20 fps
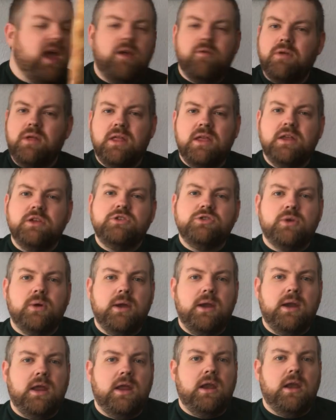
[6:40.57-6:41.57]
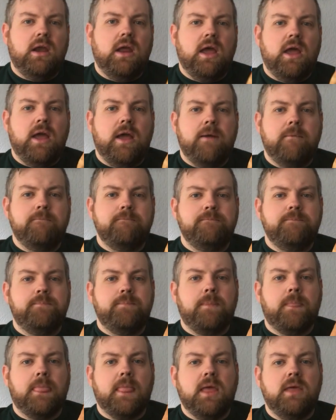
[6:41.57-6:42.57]
I really enjoyed it.
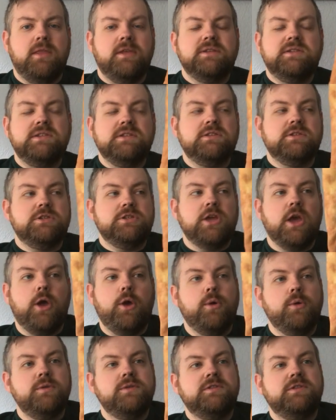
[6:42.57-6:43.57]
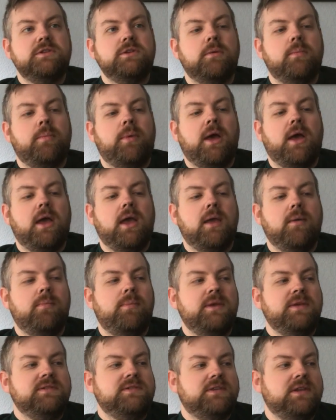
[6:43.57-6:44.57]
This is Toast by
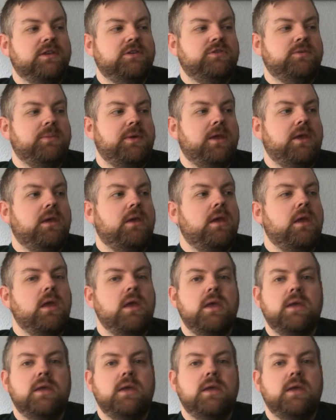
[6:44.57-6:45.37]
Be Stitch Me.